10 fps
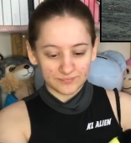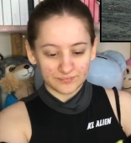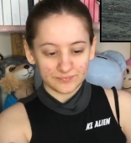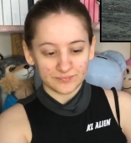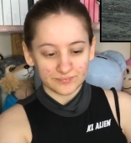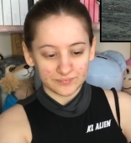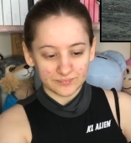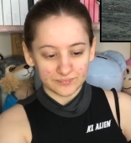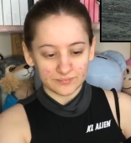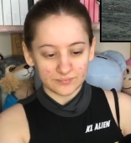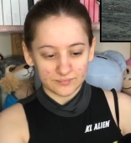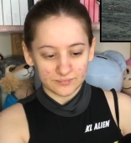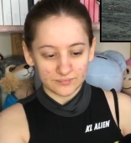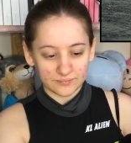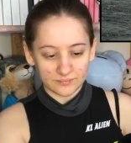
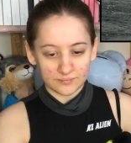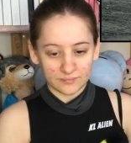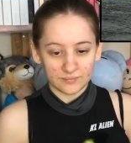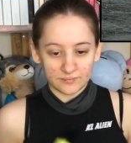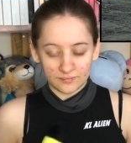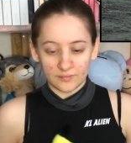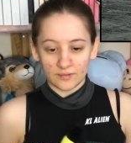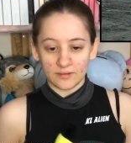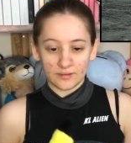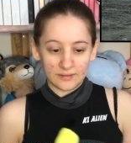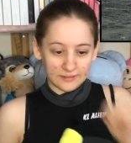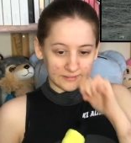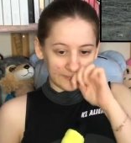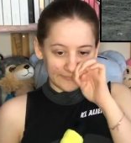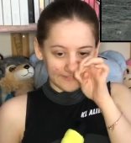
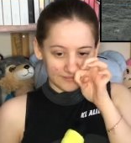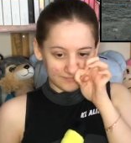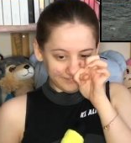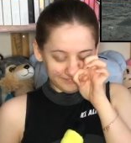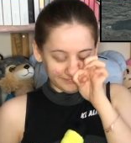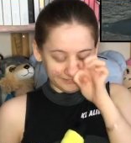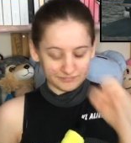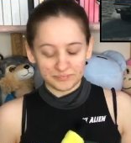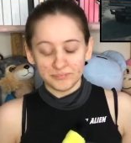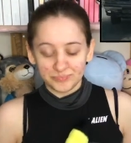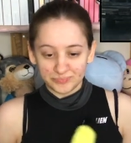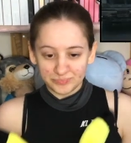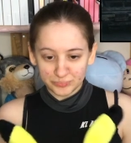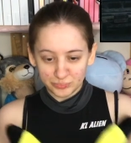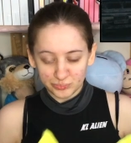
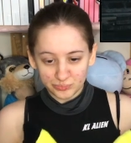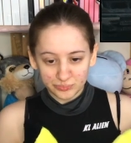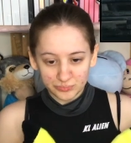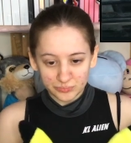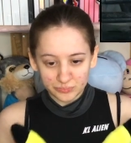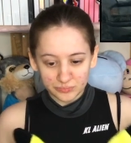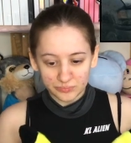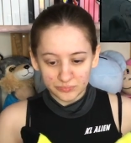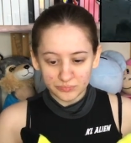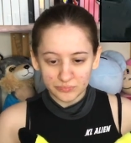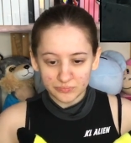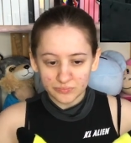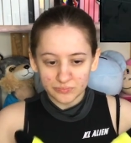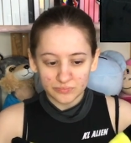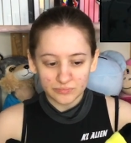
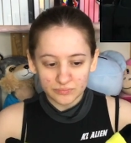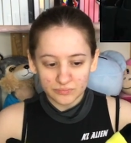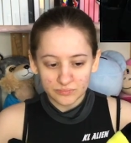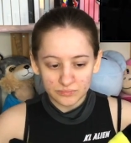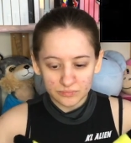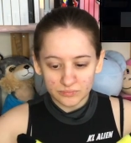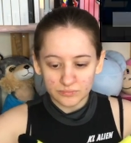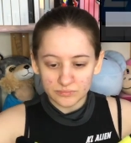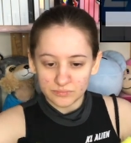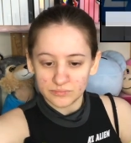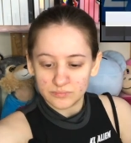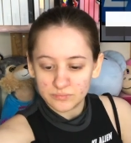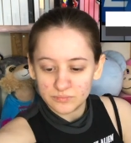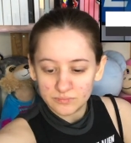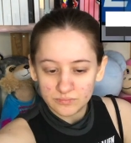
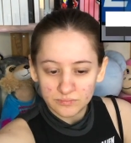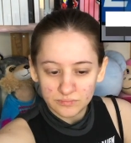Nobody speaks.